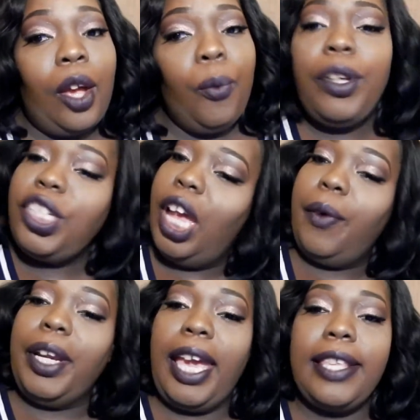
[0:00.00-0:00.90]
which you
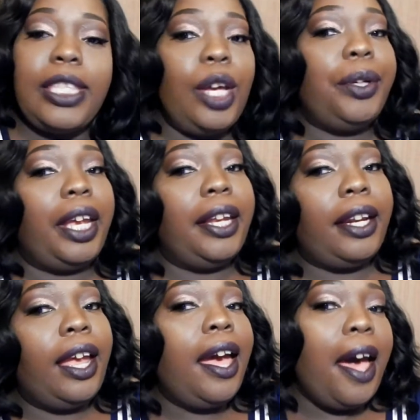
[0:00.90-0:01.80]
already guys know that
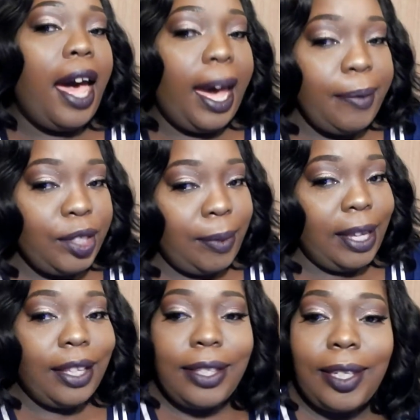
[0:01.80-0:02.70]
I'm
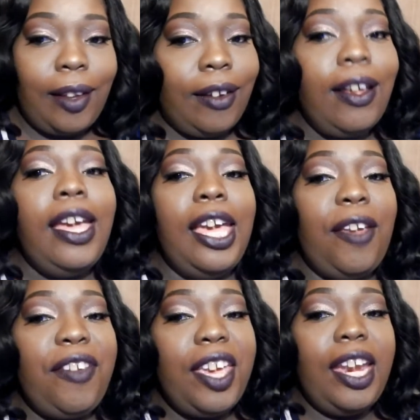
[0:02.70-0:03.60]
Jamaican, so
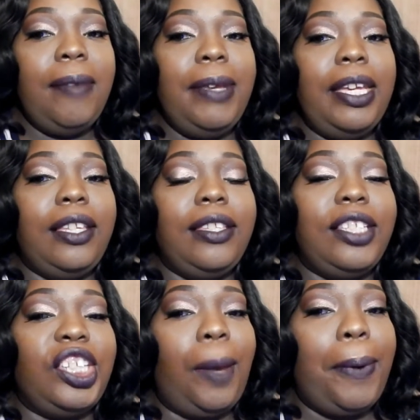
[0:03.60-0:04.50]
if you hear me
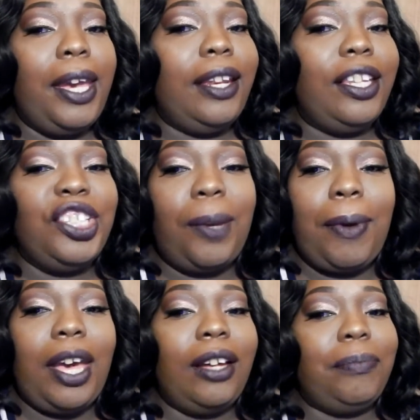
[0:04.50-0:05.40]
chip in and chip
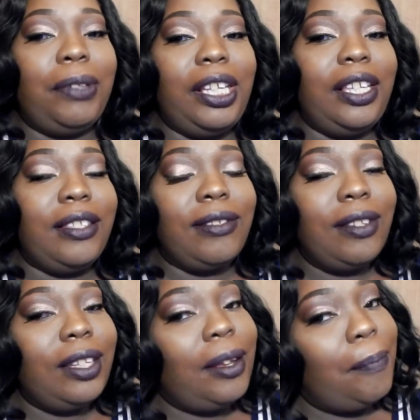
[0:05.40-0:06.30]
out, please
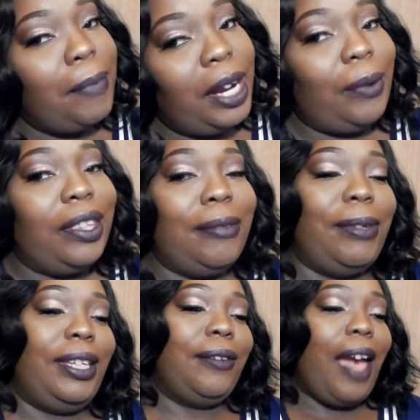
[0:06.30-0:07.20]
bear with
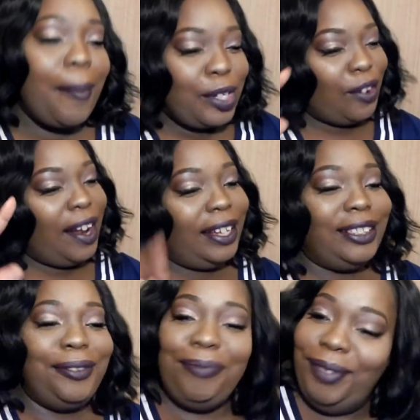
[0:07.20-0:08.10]
me. I'm
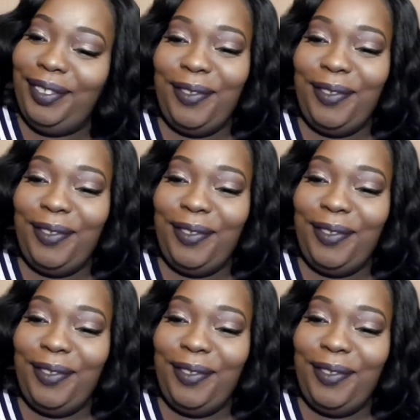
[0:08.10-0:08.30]
trying.